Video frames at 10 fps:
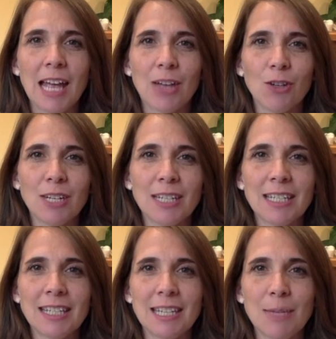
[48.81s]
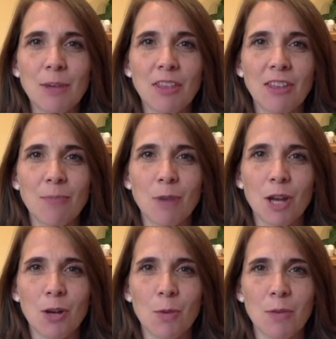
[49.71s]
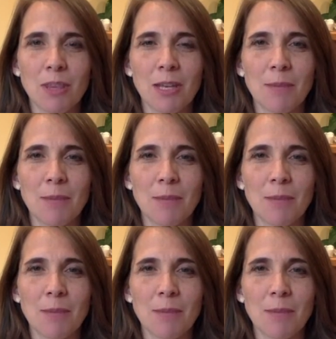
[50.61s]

and look and see what they've brought home with them.